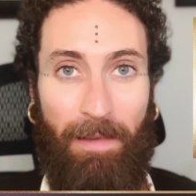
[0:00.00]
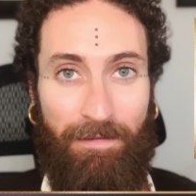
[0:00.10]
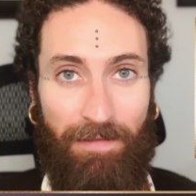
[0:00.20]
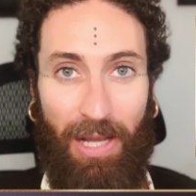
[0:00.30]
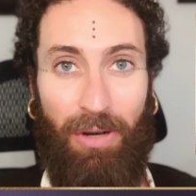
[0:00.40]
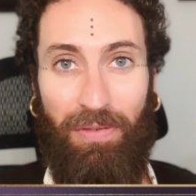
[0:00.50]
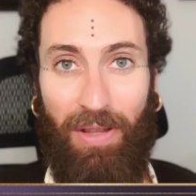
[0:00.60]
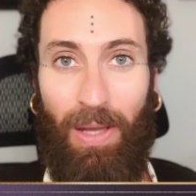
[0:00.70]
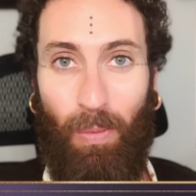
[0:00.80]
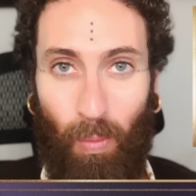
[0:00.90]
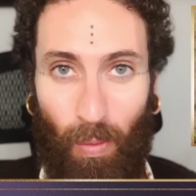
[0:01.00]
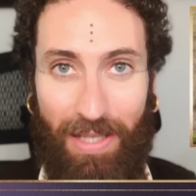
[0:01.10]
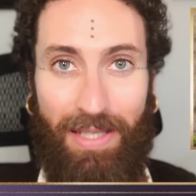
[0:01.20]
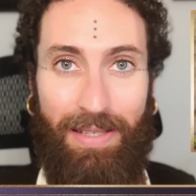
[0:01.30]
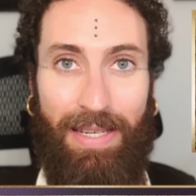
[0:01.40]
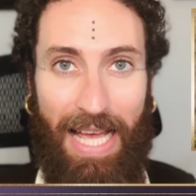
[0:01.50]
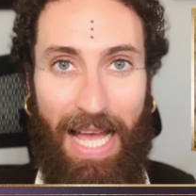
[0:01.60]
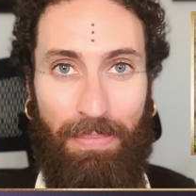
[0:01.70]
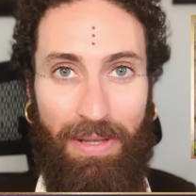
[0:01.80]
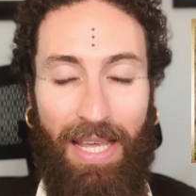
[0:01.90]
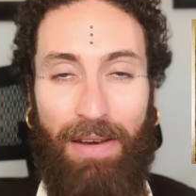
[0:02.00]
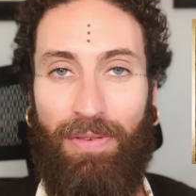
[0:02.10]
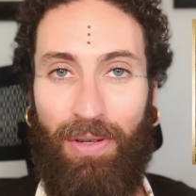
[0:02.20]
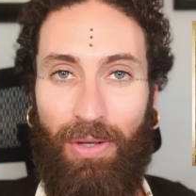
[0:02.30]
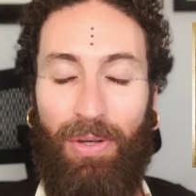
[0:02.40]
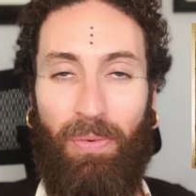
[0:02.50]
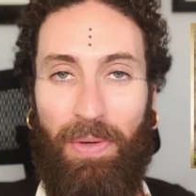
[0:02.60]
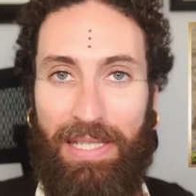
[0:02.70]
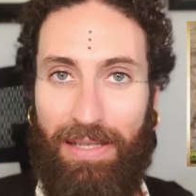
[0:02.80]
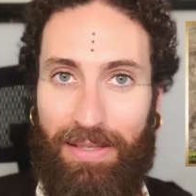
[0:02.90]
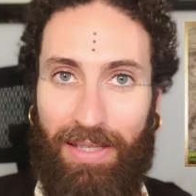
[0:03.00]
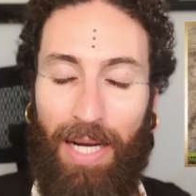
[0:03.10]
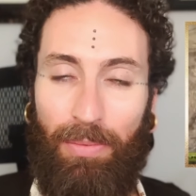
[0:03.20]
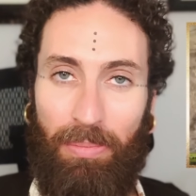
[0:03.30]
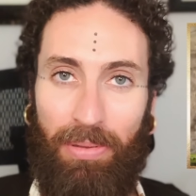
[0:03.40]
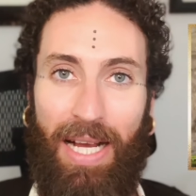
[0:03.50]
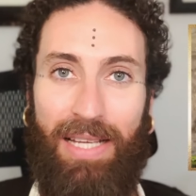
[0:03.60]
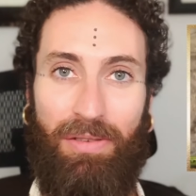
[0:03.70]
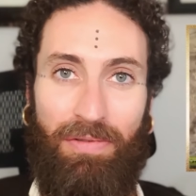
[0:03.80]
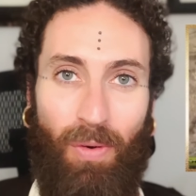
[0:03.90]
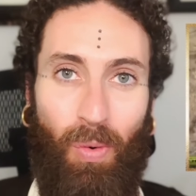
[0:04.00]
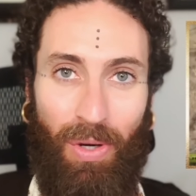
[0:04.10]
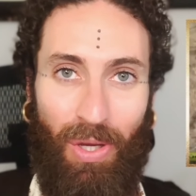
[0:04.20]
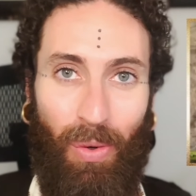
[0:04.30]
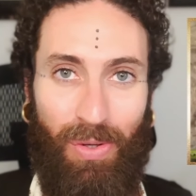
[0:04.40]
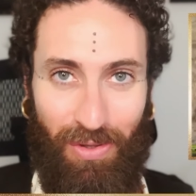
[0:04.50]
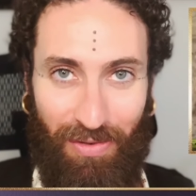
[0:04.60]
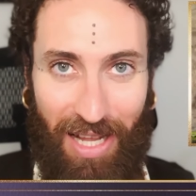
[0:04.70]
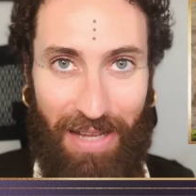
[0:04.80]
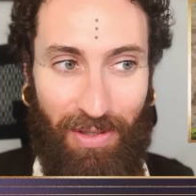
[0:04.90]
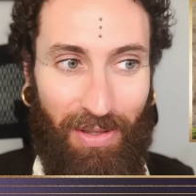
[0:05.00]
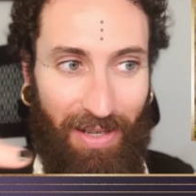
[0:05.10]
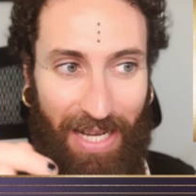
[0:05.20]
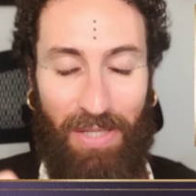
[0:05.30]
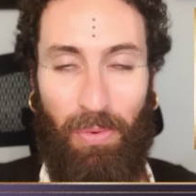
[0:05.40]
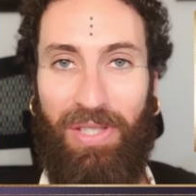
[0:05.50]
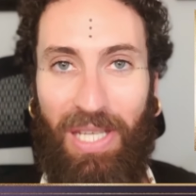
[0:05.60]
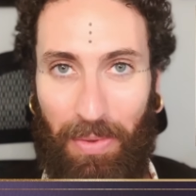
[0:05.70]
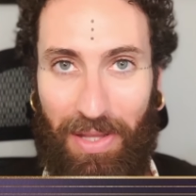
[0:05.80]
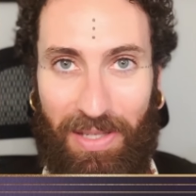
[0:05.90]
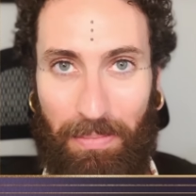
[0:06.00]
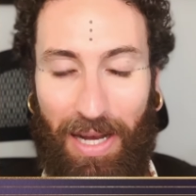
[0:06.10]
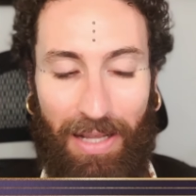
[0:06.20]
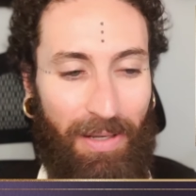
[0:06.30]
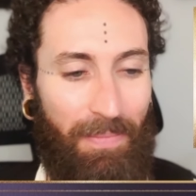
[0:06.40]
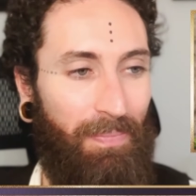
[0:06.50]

Fight or flight wanted to happen, and for good reasons it got repressed for your survival, as we'll see with this impala.